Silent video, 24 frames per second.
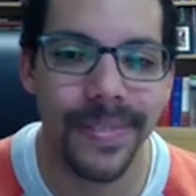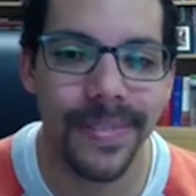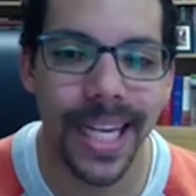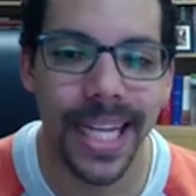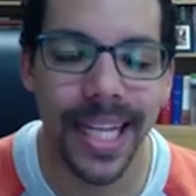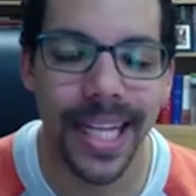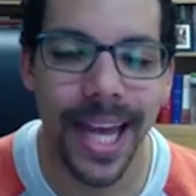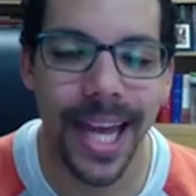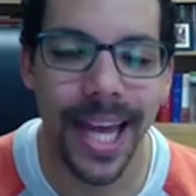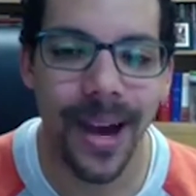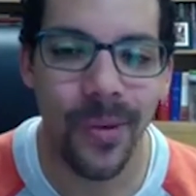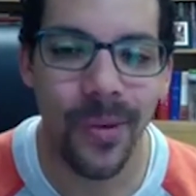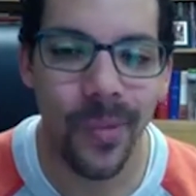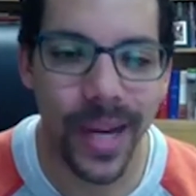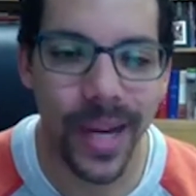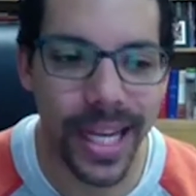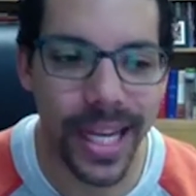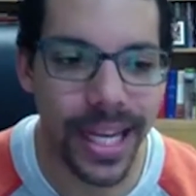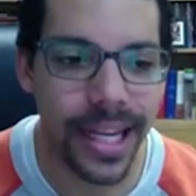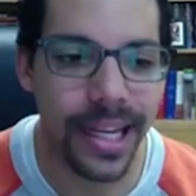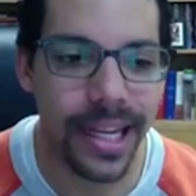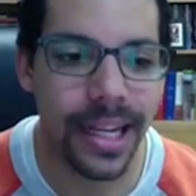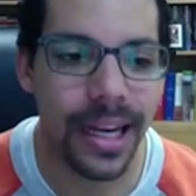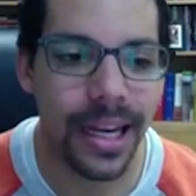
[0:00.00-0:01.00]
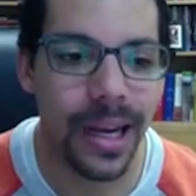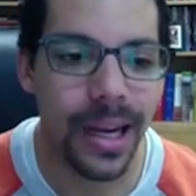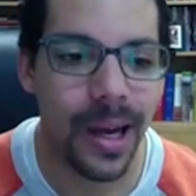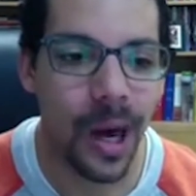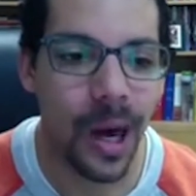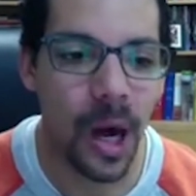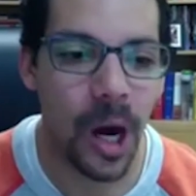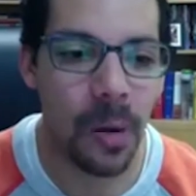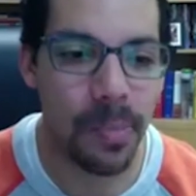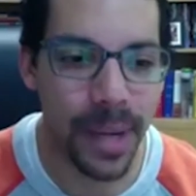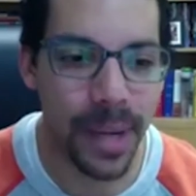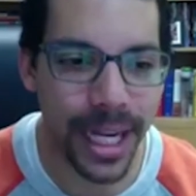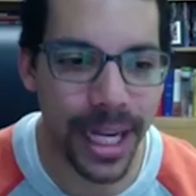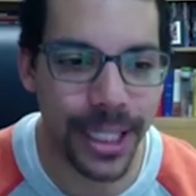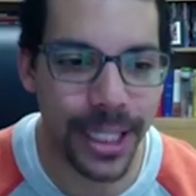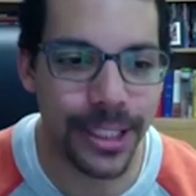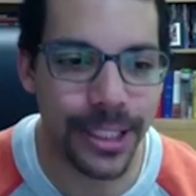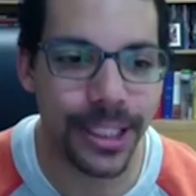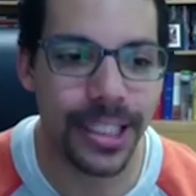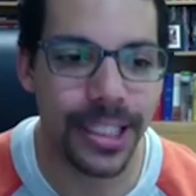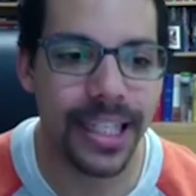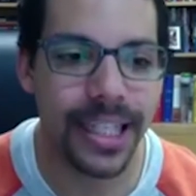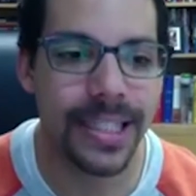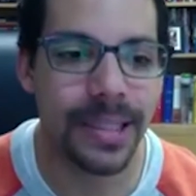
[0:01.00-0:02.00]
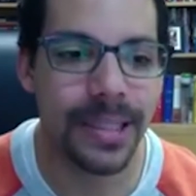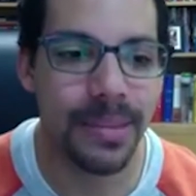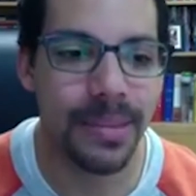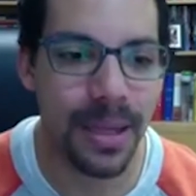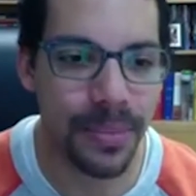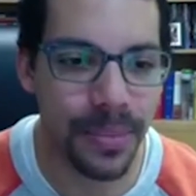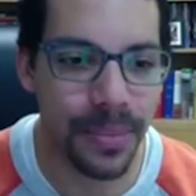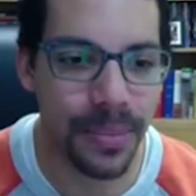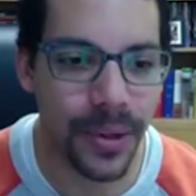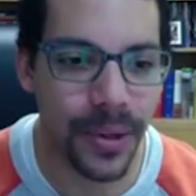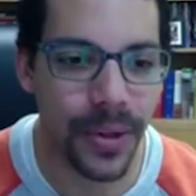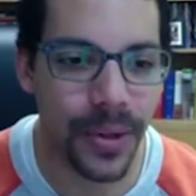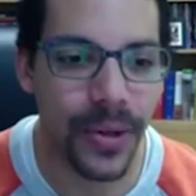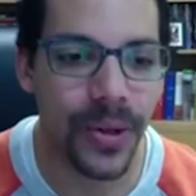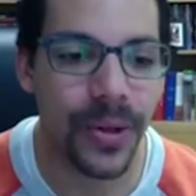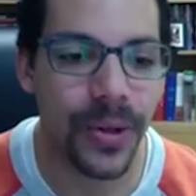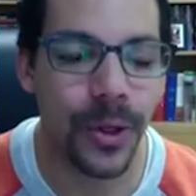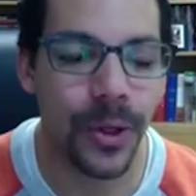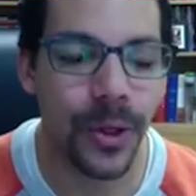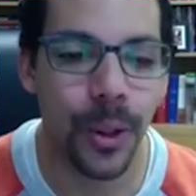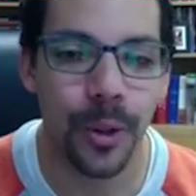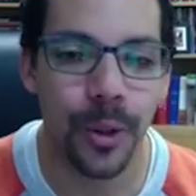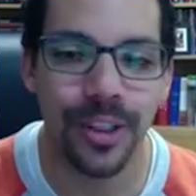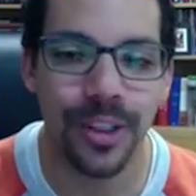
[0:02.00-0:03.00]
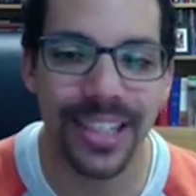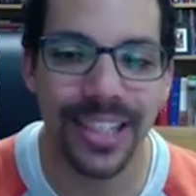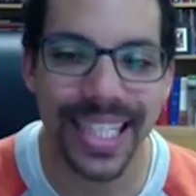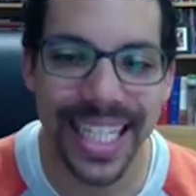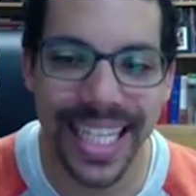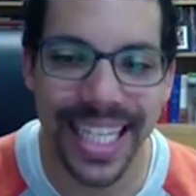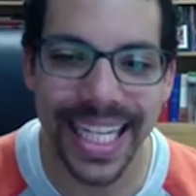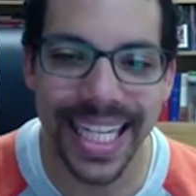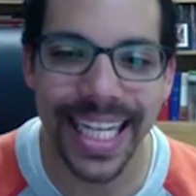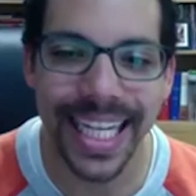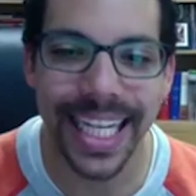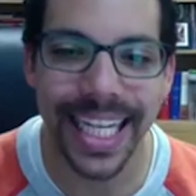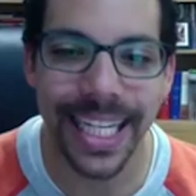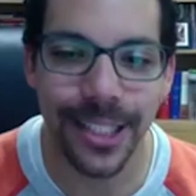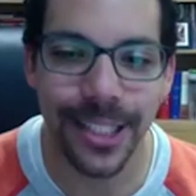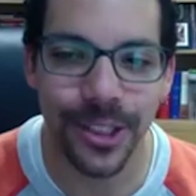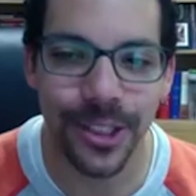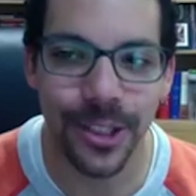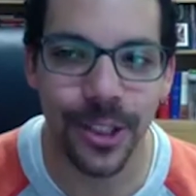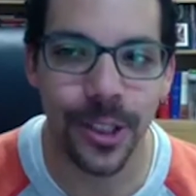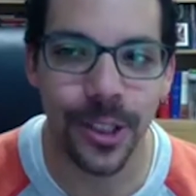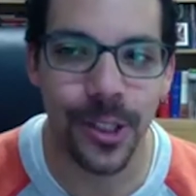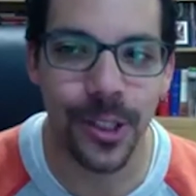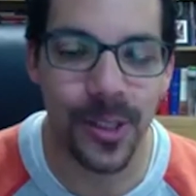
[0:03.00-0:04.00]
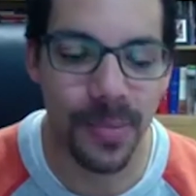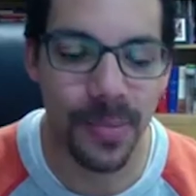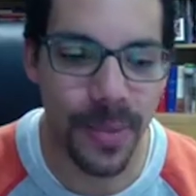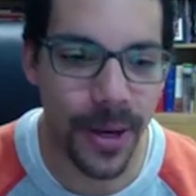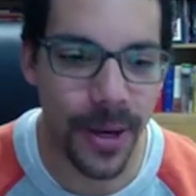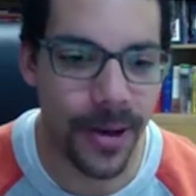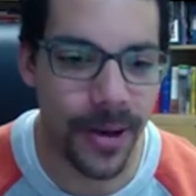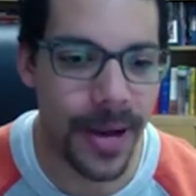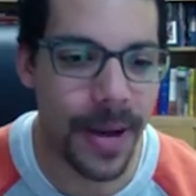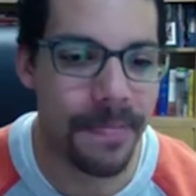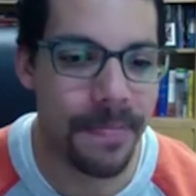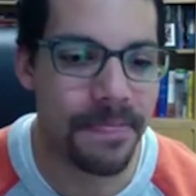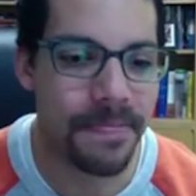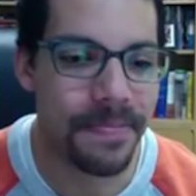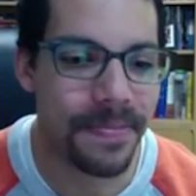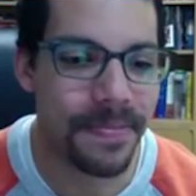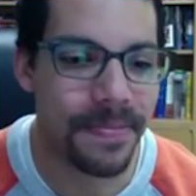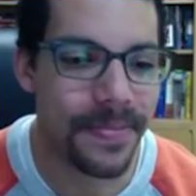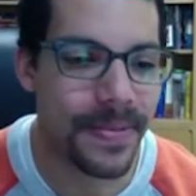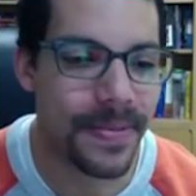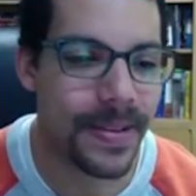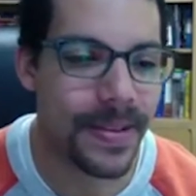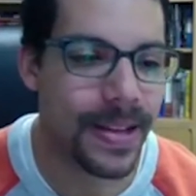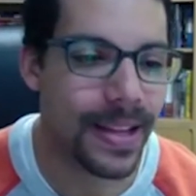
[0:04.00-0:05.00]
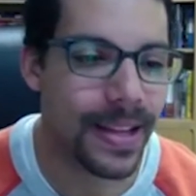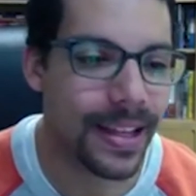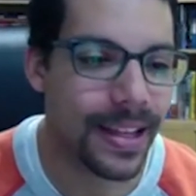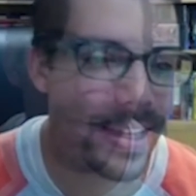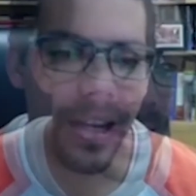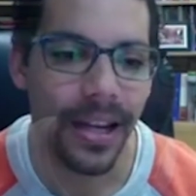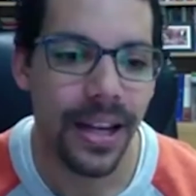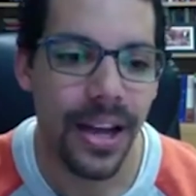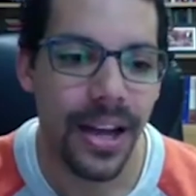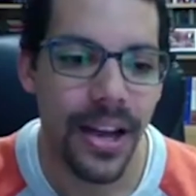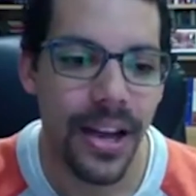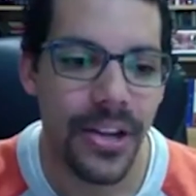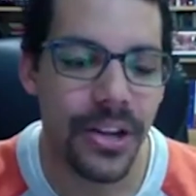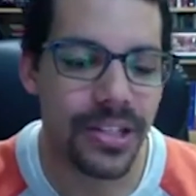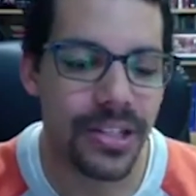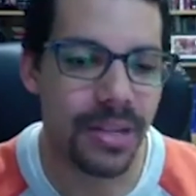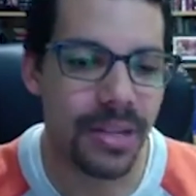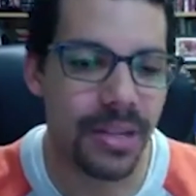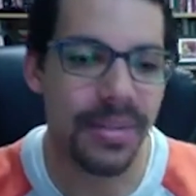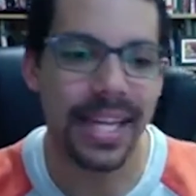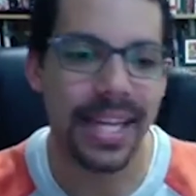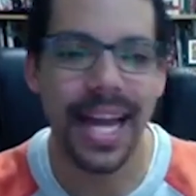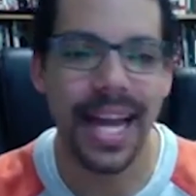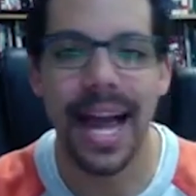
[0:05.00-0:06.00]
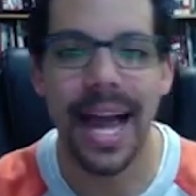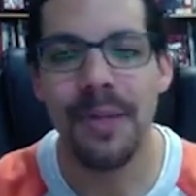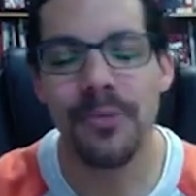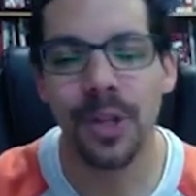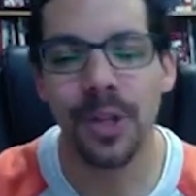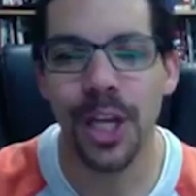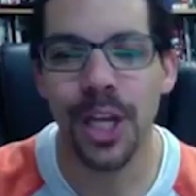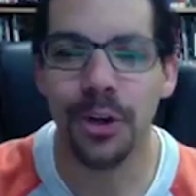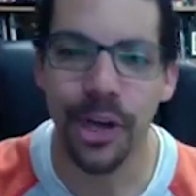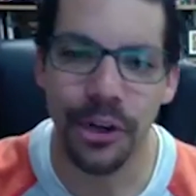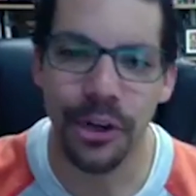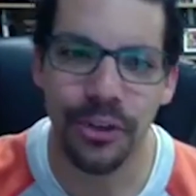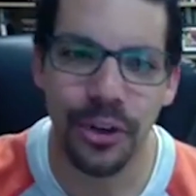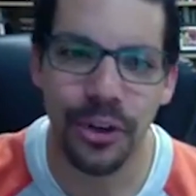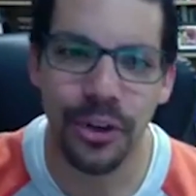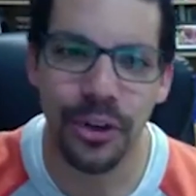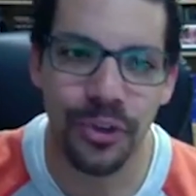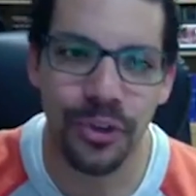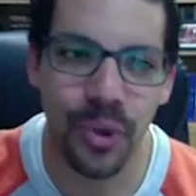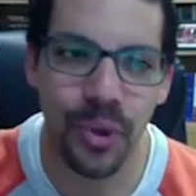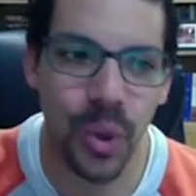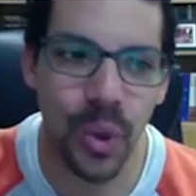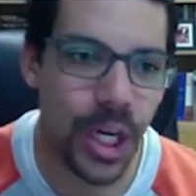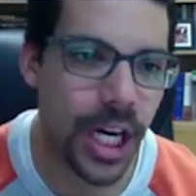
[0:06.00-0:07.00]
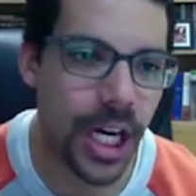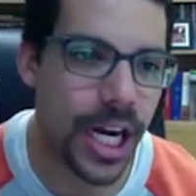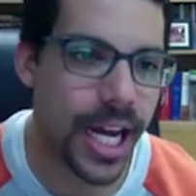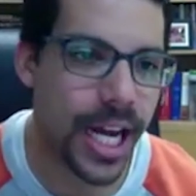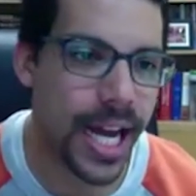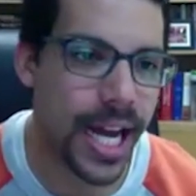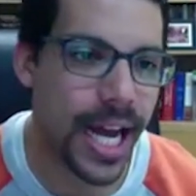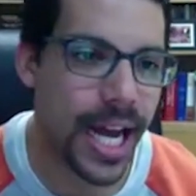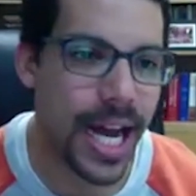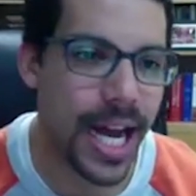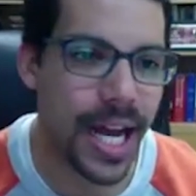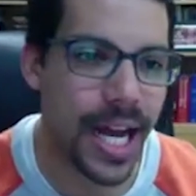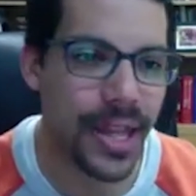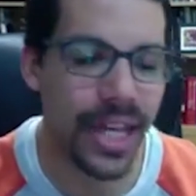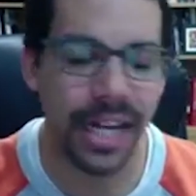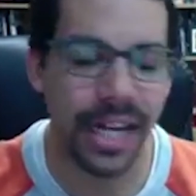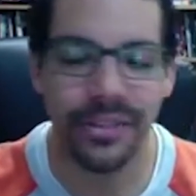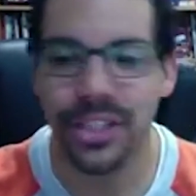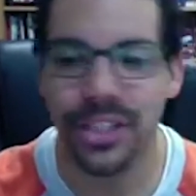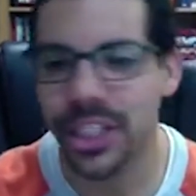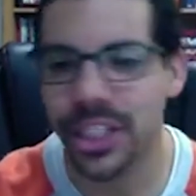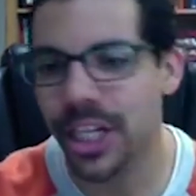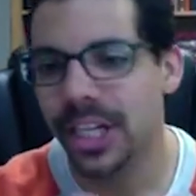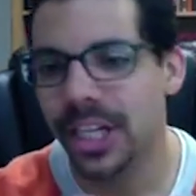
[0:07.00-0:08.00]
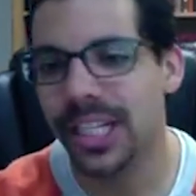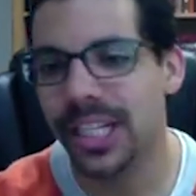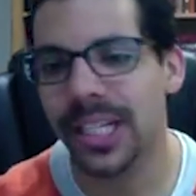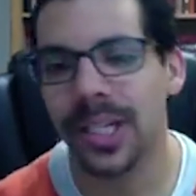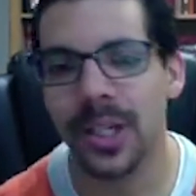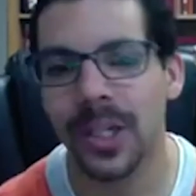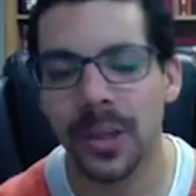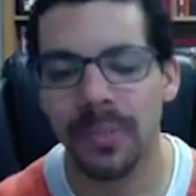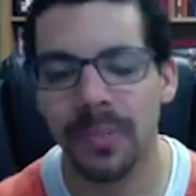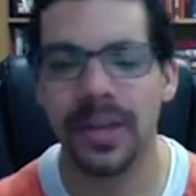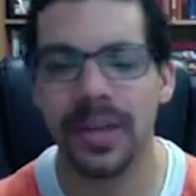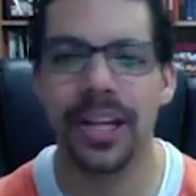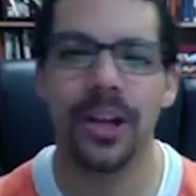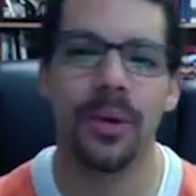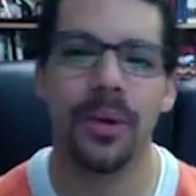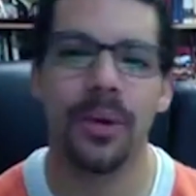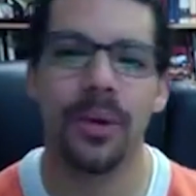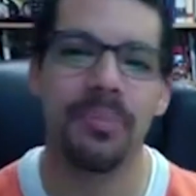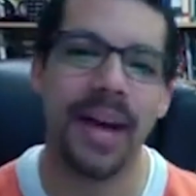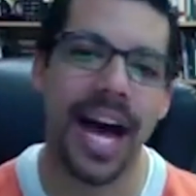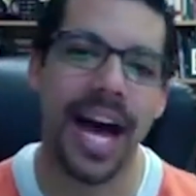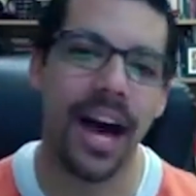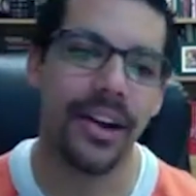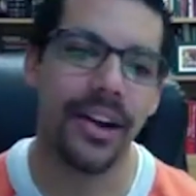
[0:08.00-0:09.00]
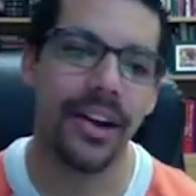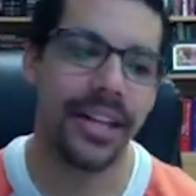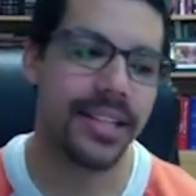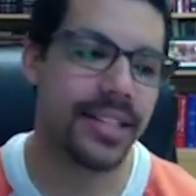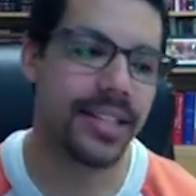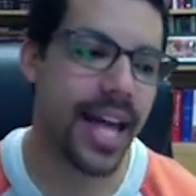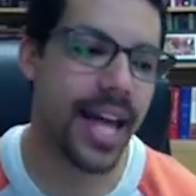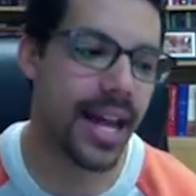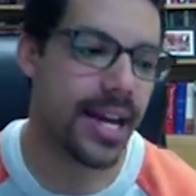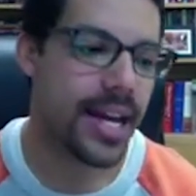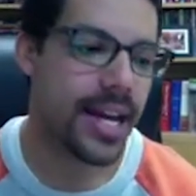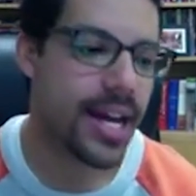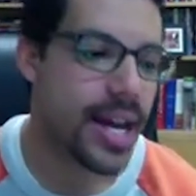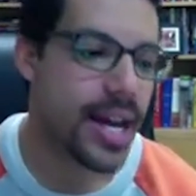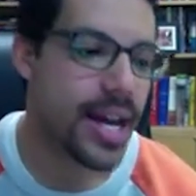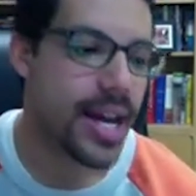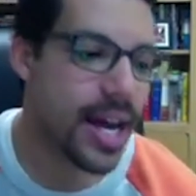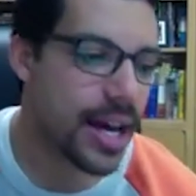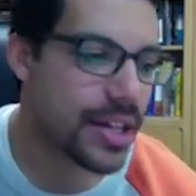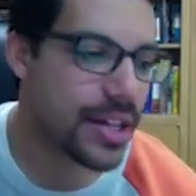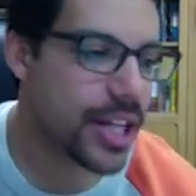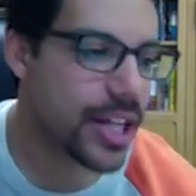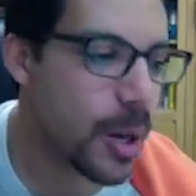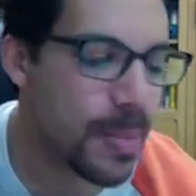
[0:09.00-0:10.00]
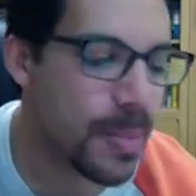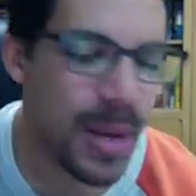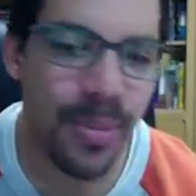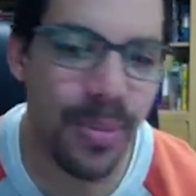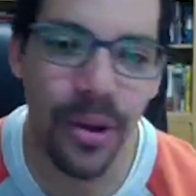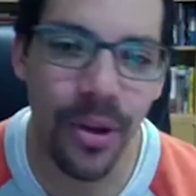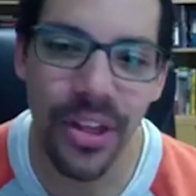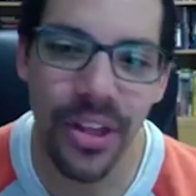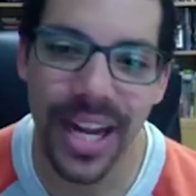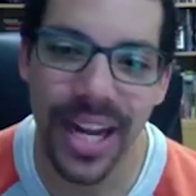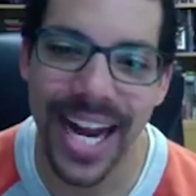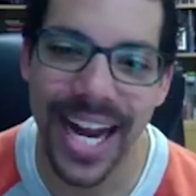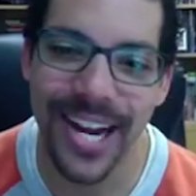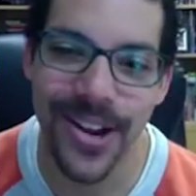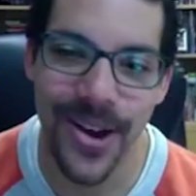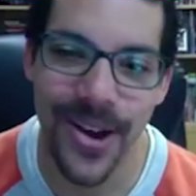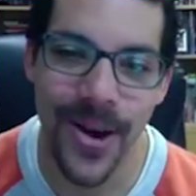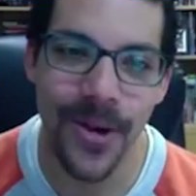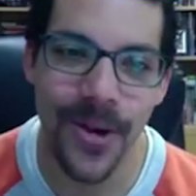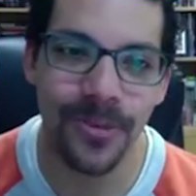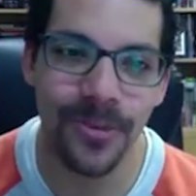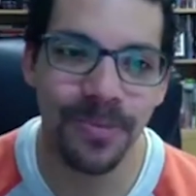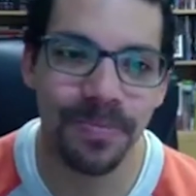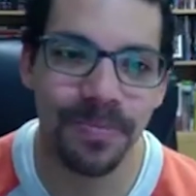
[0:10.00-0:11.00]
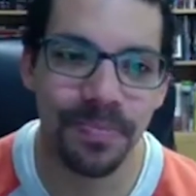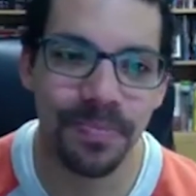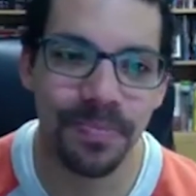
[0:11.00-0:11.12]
and that we are patient people who are leaning into your spirit. You know, something I'm really grateful for that I've shared a little bit about is that there are people that I know